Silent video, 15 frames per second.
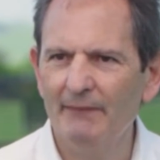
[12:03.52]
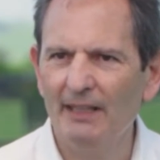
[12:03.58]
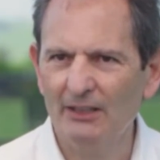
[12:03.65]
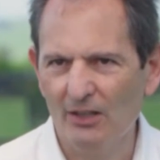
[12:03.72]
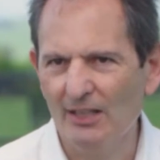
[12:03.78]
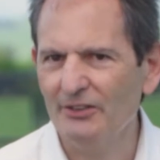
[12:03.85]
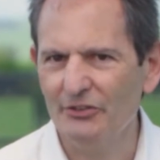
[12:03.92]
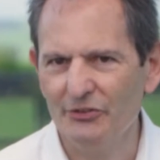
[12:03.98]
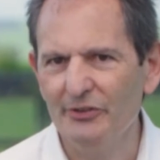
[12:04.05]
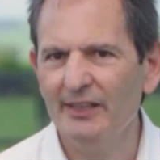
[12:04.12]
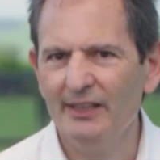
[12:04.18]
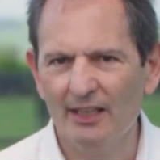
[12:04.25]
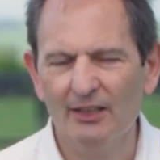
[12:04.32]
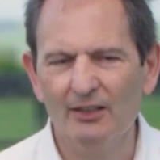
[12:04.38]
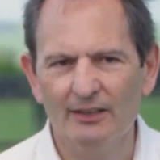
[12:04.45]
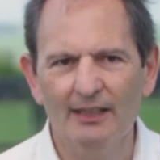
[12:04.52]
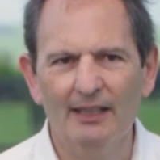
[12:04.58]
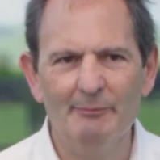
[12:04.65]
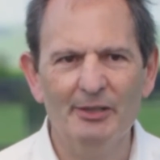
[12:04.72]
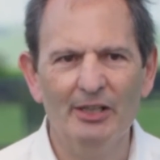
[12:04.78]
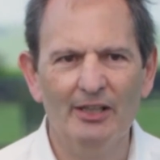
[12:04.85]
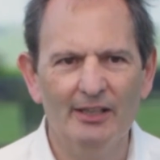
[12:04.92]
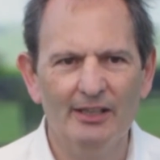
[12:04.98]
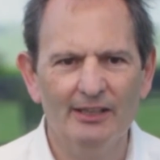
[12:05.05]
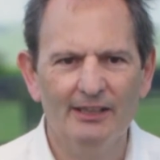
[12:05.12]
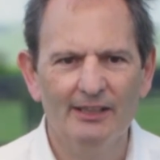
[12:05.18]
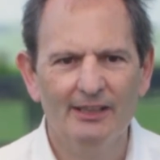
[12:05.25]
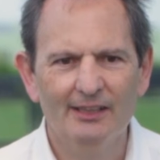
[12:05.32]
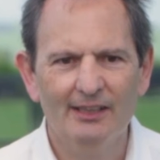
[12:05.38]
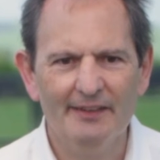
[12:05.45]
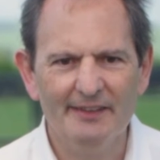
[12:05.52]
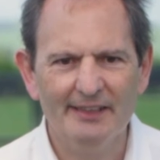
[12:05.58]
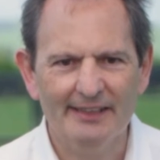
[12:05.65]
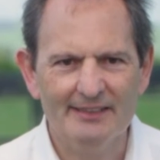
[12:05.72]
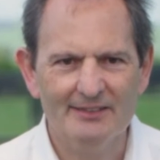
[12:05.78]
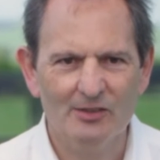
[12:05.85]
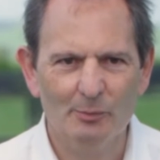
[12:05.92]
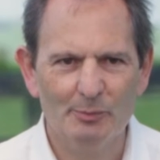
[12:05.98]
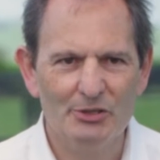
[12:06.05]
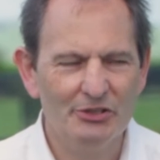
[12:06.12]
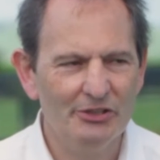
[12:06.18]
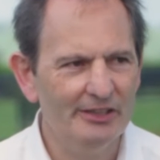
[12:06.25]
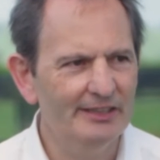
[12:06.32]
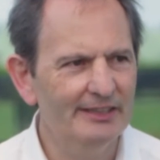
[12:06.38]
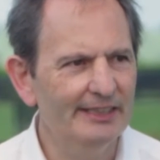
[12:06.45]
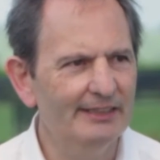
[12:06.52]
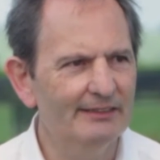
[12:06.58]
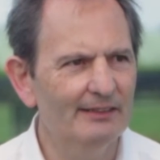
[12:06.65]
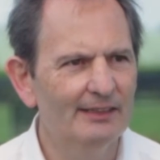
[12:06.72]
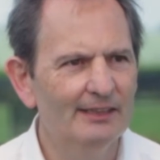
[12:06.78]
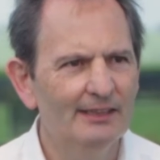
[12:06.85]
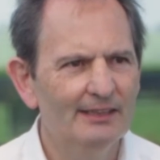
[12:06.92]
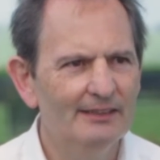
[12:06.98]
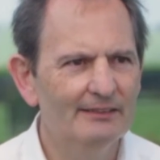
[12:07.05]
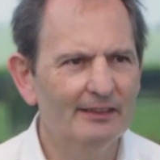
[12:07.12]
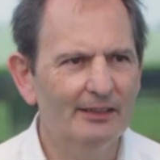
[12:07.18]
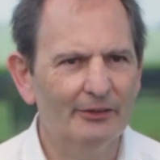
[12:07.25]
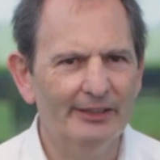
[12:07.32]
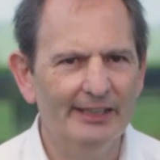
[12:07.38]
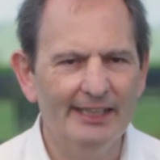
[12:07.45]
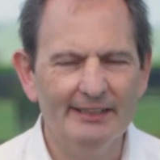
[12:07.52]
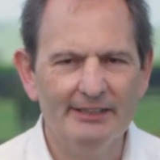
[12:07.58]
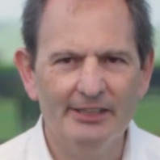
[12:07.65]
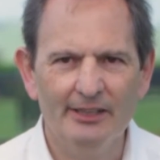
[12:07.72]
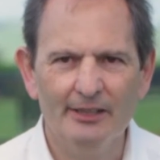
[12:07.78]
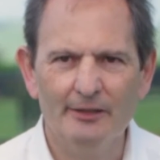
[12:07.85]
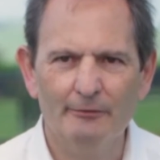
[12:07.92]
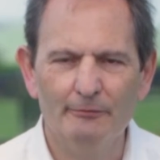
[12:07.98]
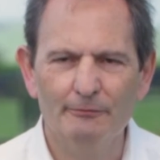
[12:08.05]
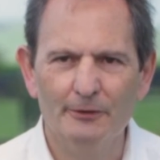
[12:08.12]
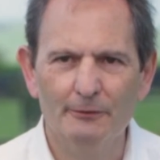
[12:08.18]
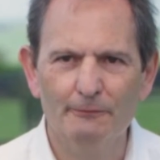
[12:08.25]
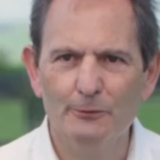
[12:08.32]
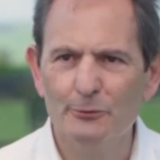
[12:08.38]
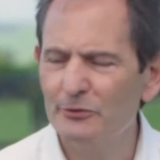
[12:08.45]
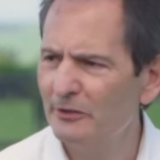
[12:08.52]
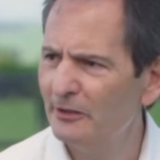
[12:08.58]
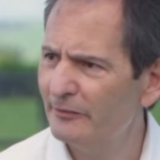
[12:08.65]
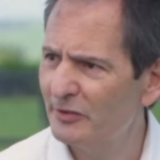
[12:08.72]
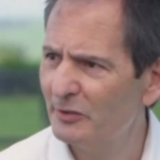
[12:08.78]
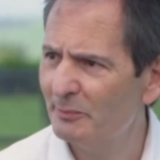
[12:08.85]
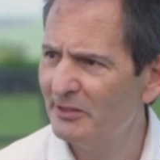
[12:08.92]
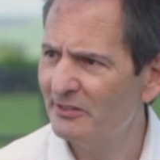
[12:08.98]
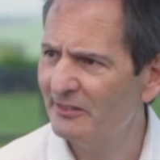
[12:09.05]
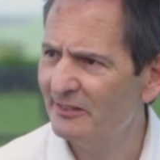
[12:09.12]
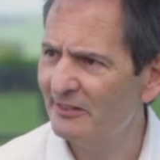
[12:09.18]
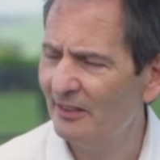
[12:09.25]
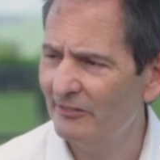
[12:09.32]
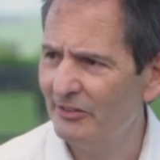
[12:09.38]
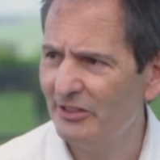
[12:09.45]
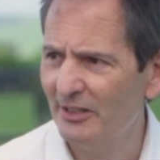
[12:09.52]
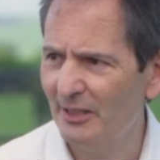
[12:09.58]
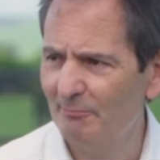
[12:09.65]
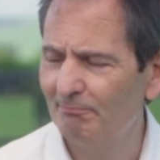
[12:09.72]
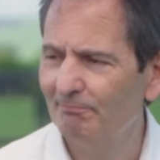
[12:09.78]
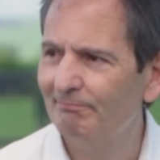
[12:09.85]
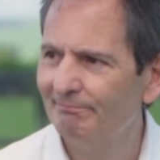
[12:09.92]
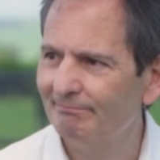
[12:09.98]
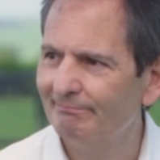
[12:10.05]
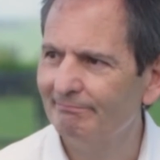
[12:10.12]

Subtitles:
I'd like to do that. I think there's an opportunity to create, you know, the full service business over time.